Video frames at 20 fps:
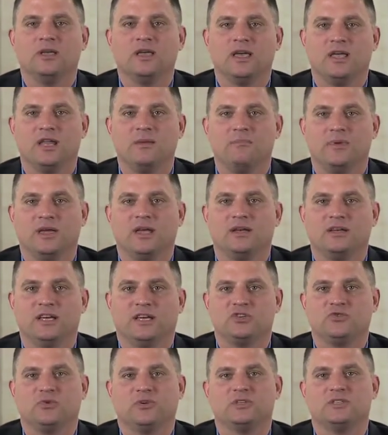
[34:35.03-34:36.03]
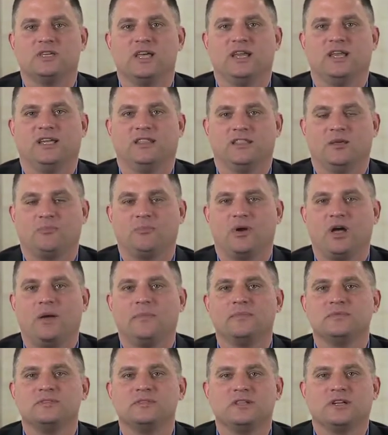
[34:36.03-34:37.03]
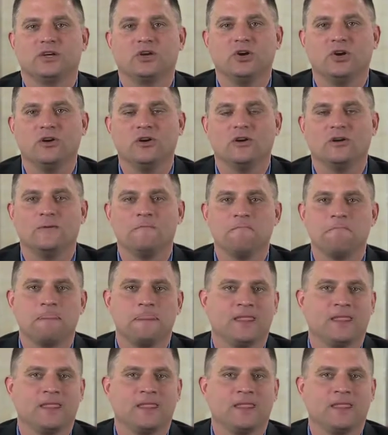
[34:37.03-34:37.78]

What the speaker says: in a big industrial setting. The problems that occur